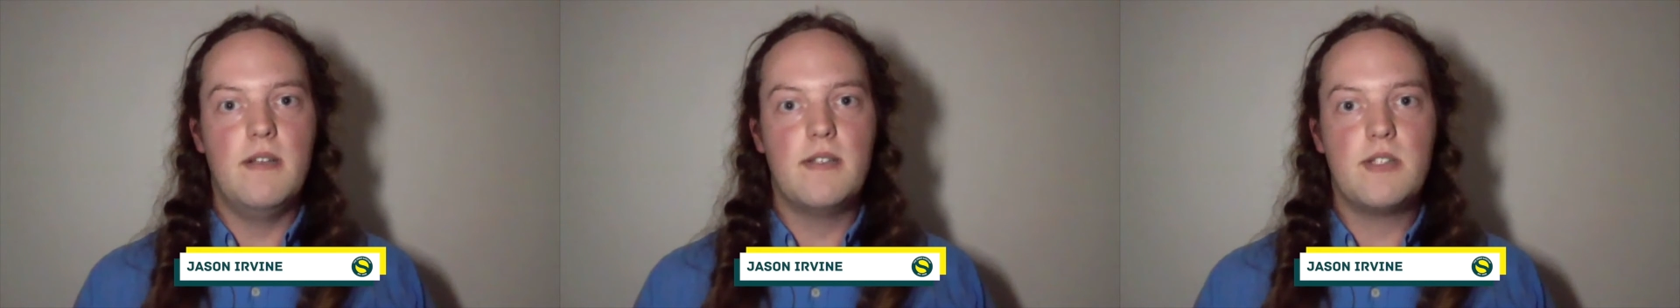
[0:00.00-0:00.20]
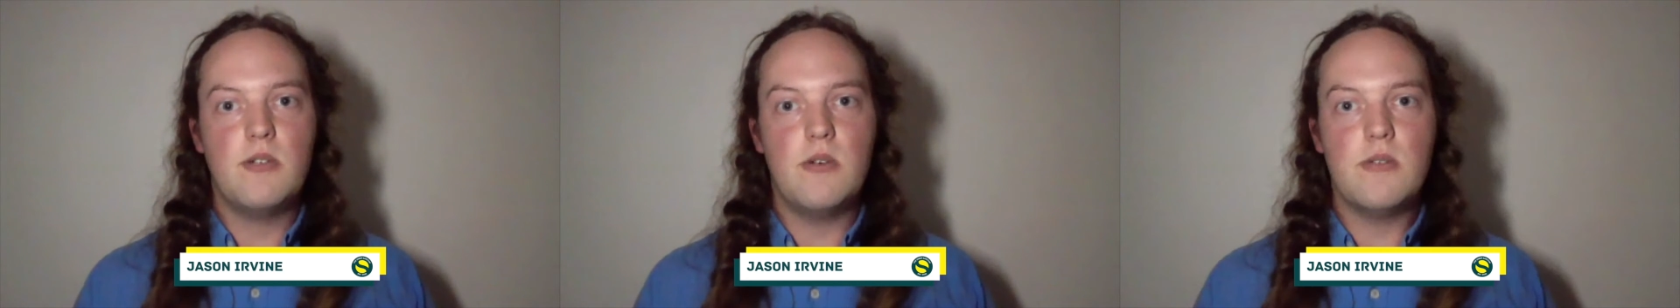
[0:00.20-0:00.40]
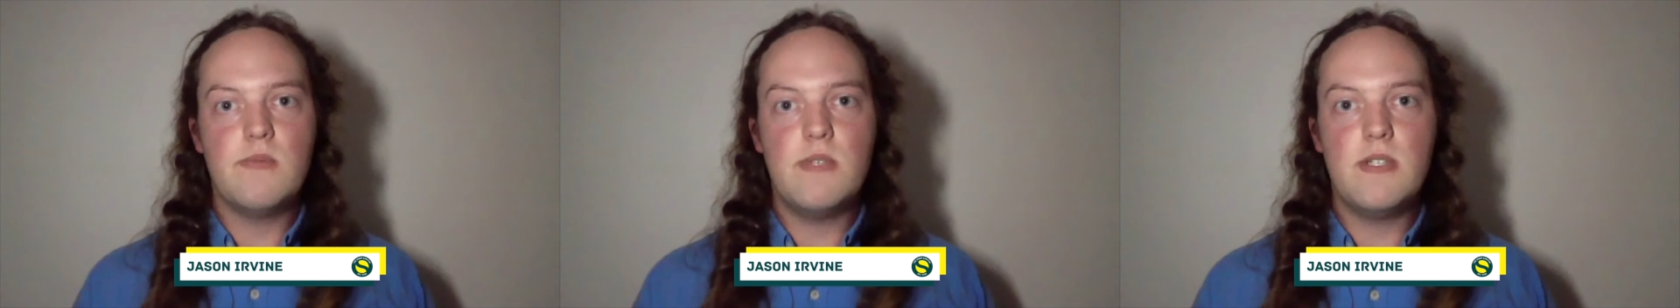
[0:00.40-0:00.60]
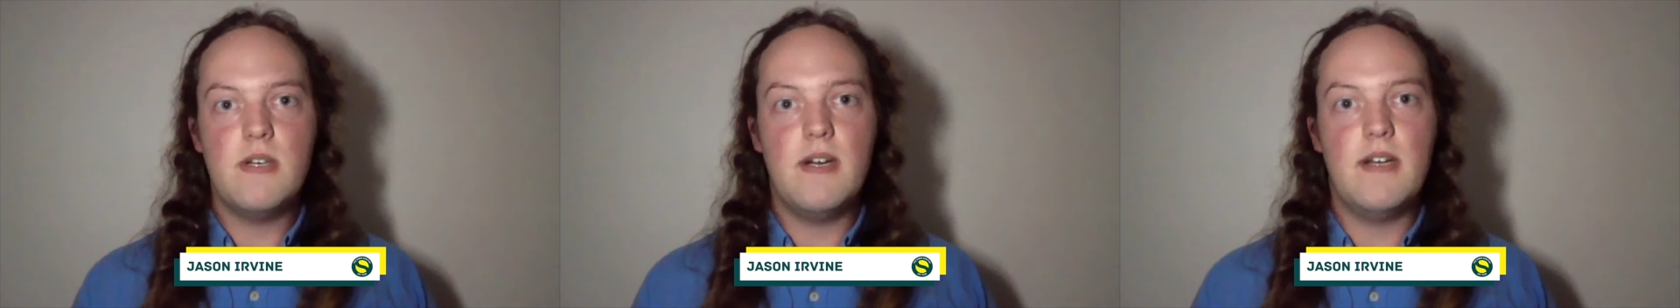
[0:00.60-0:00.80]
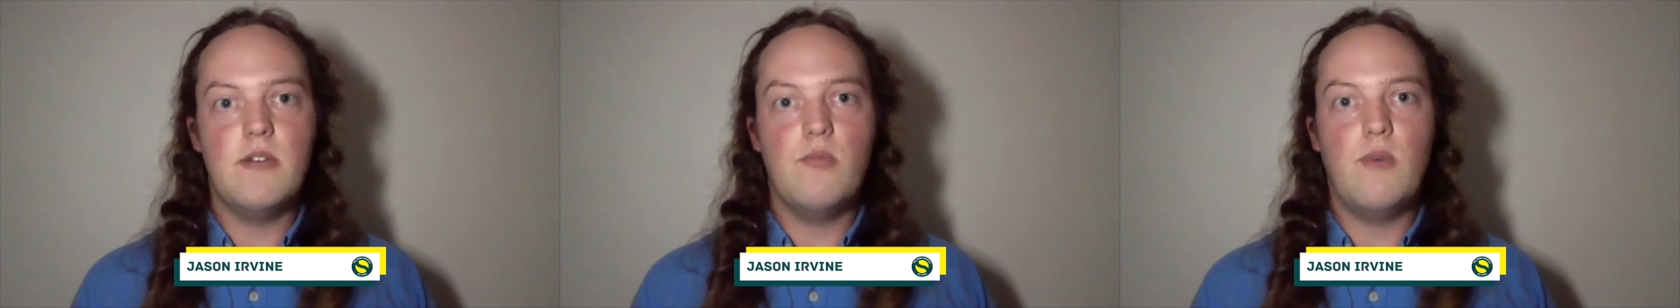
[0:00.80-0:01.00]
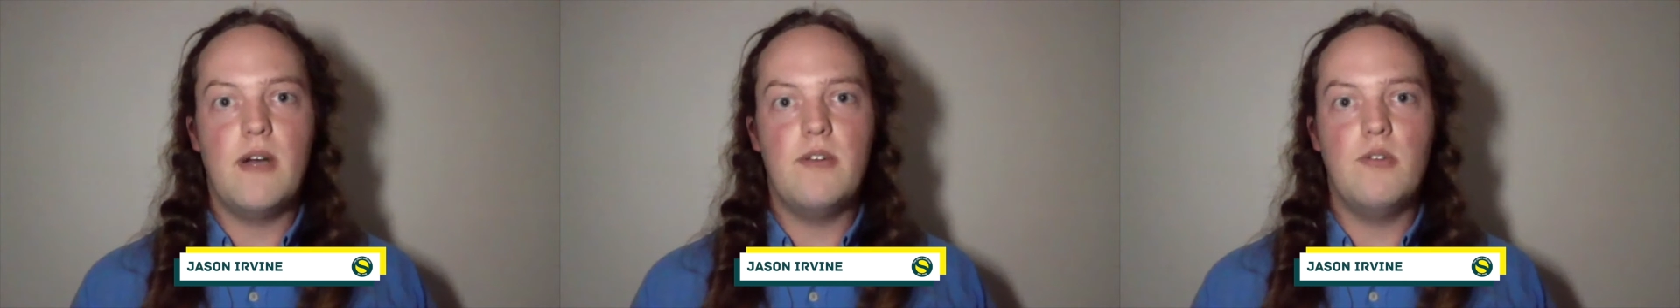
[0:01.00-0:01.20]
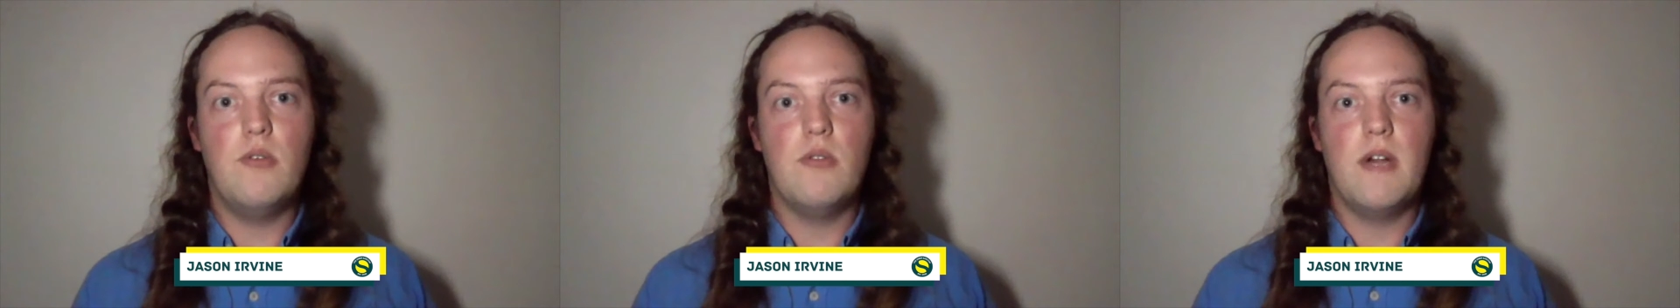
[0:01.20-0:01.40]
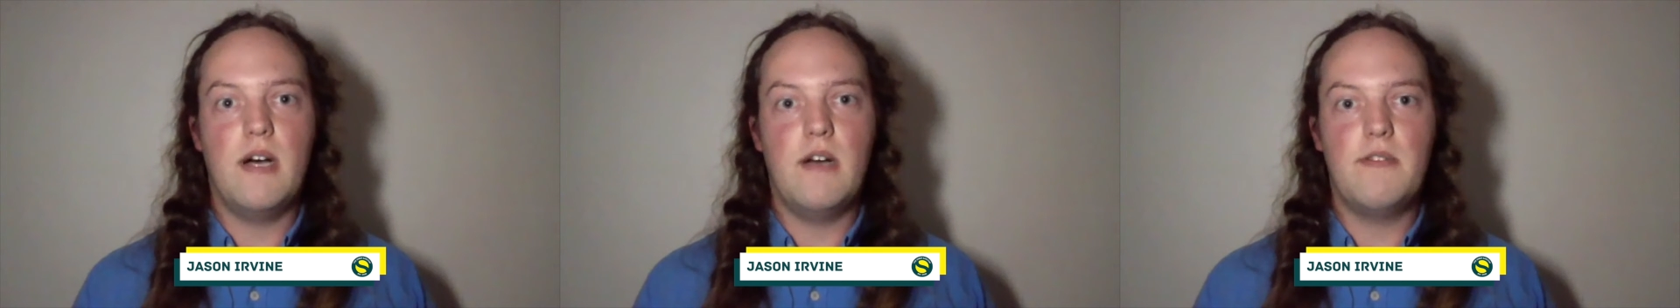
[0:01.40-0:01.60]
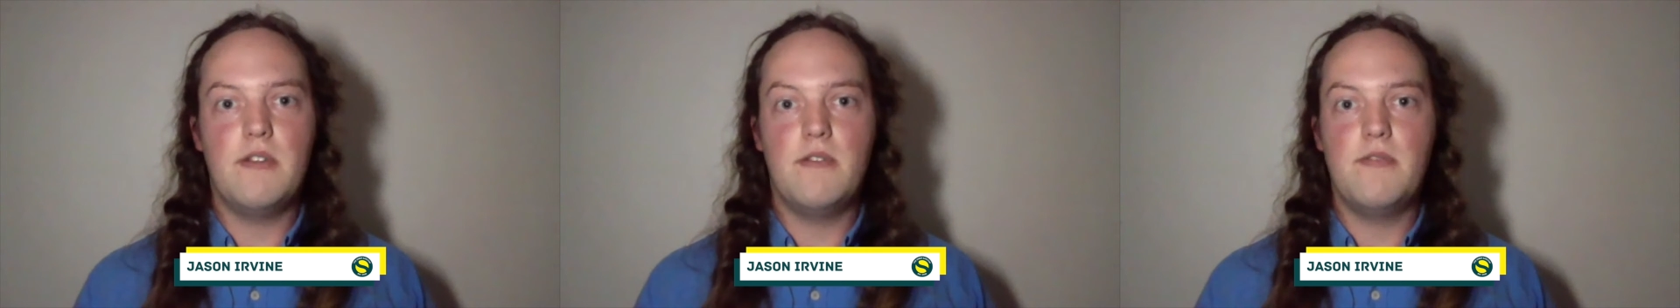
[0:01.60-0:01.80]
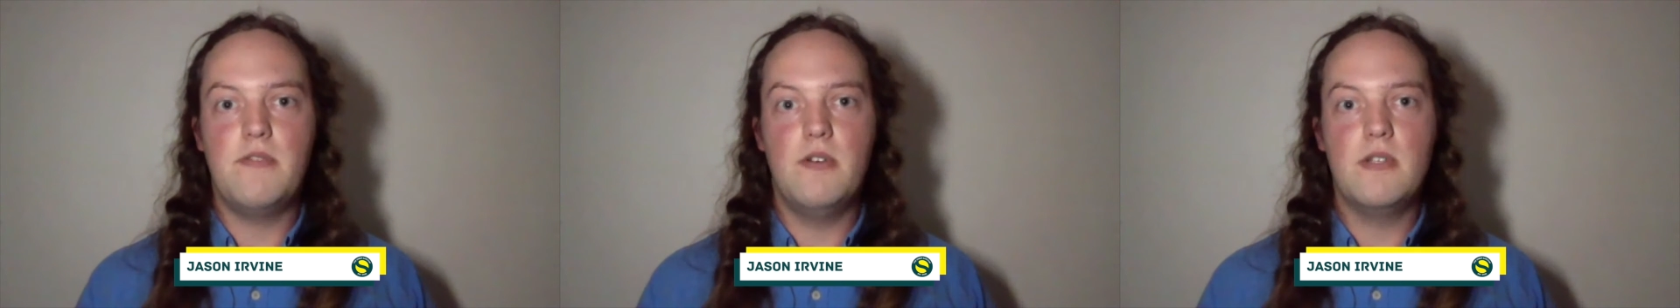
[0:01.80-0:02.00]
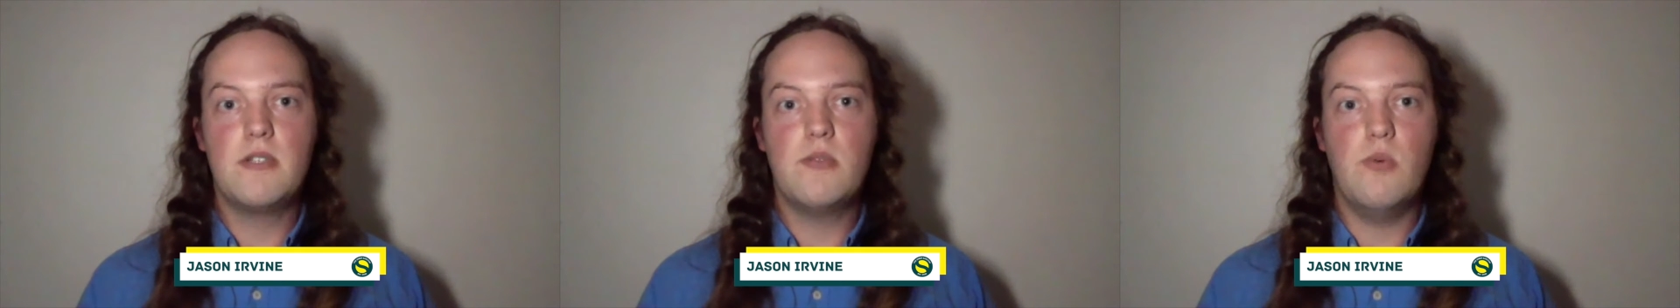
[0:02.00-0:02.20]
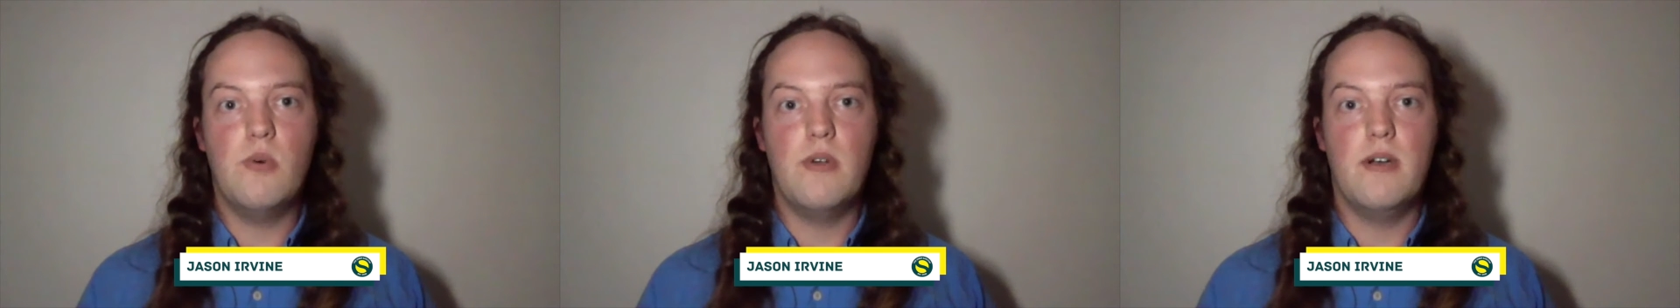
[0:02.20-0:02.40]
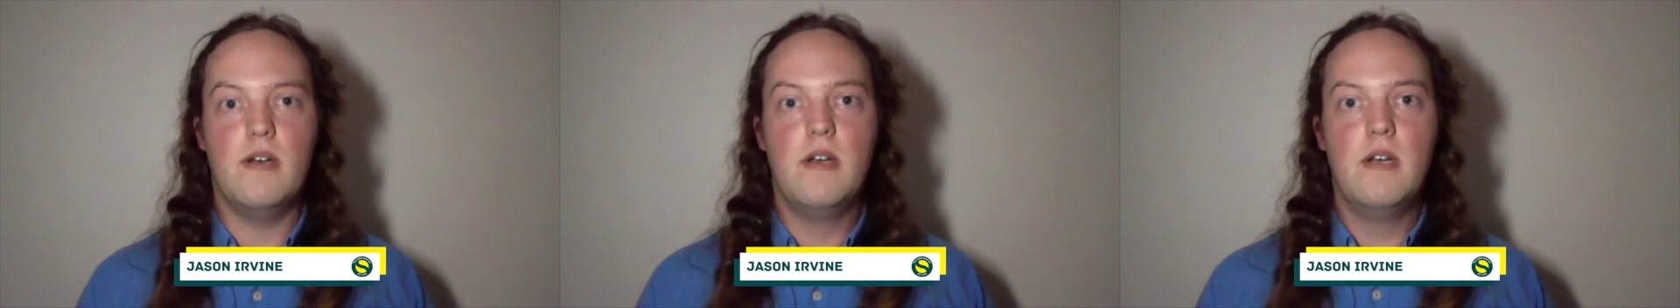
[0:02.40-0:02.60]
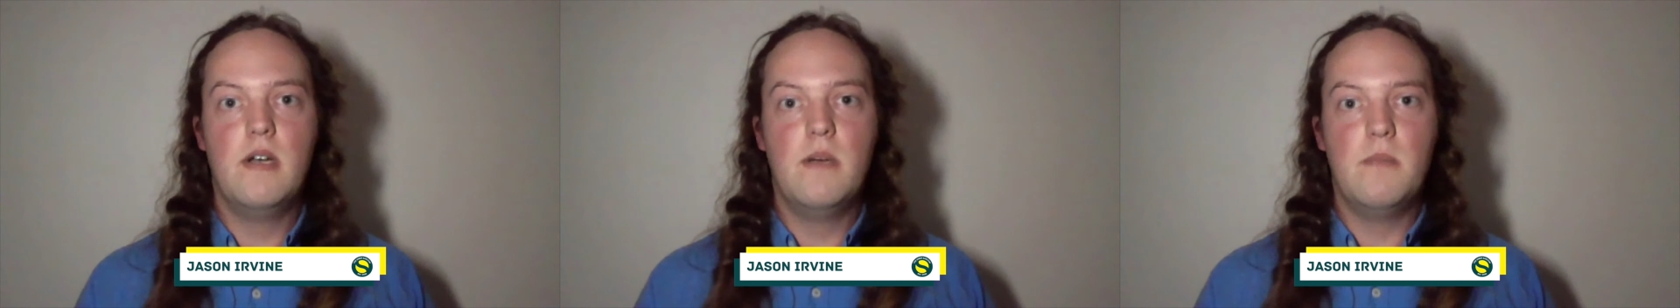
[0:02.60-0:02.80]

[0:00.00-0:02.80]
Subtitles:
The scores were tied at 1-1 after the first quarter,